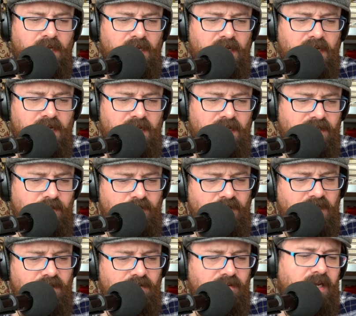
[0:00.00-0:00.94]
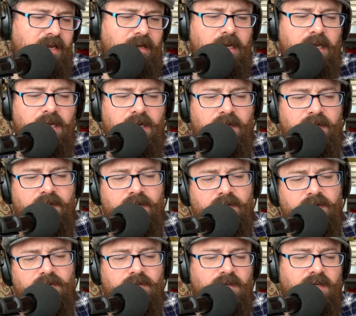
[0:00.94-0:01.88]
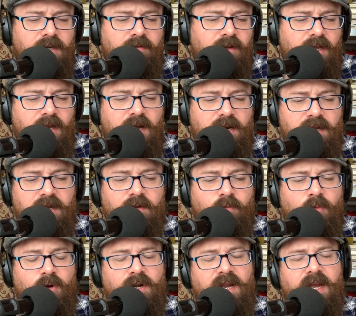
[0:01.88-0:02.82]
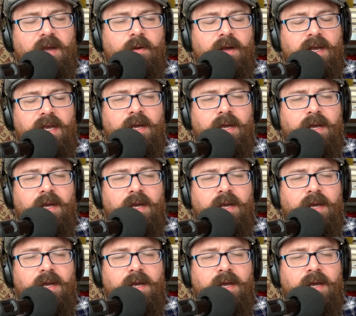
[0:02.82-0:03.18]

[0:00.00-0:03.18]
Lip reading: something like Learn Hiragana in 1 hour,